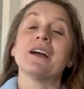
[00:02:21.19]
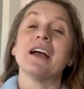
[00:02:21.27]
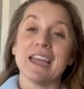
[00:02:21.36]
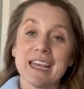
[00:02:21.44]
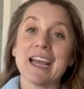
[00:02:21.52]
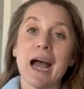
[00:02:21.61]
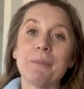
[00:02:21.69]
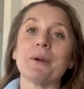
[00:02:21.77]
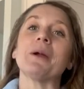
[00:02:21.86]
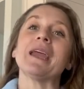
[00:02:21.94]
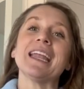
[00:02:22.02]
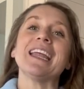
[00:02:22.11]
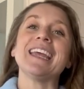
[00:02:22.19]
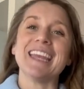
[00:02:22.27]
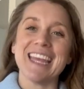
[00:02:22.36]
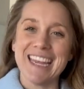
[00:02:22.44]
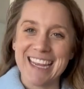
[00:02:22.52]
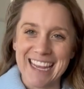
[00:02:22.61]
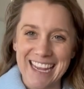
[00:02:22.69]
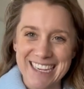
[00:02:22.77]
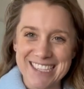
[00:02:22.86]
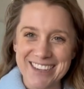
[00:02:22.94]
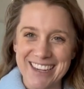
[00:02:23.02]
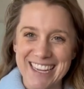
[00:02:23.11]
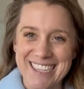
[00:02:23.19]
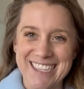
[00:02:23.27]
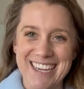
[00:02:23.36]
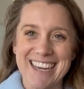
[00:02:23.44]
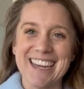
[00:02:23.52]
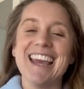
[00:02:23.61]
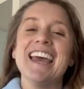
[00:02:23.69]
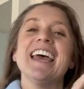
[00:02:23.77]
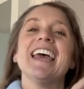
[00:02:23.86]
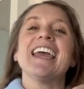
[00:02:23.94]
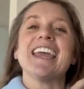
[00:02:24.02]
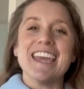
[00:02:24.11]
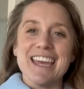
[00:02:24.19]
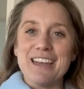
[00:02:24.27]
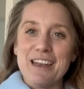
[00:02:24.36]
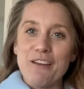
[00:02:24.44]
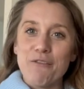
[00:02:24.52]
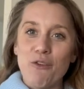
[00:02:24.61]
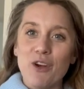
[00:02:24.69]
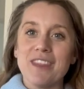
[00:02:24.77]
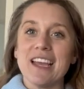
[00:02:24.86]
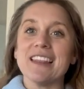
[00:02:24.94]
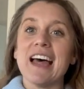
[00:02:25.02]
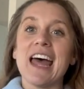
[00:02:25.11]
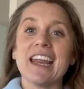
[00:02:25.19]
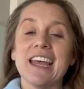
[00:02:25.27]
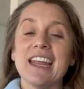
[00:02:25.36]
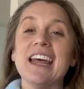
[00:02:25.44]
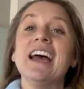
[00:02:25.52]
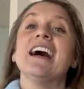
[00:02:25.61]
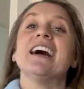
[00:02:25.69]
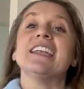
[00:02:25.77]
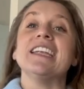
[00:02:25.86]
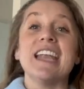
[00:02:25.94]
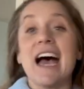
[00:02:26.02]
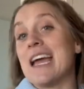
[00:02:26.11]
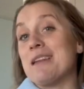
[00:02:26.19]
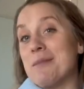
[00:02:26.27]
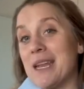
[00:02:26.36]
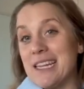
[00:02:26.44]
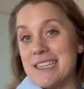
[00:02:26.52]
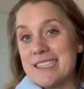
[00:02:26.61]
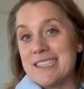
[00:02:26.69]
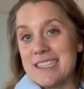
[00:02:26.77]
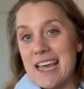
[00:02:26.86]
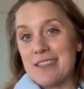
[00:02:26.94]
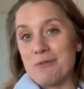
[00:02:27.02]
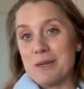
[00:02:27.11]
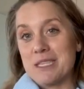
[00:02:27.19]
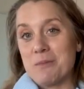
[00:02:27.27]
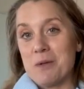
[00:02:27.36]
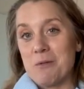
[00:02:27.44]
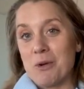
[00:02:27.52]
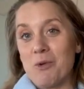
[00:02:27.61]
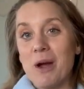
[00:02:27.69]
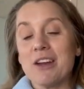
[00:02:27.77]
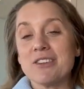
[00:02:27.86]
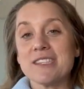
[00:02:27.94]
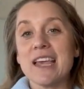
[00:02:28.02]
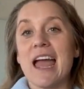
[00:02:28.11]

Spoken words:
each cookie sheet in for the allotted 9 minutes that the recipe requires.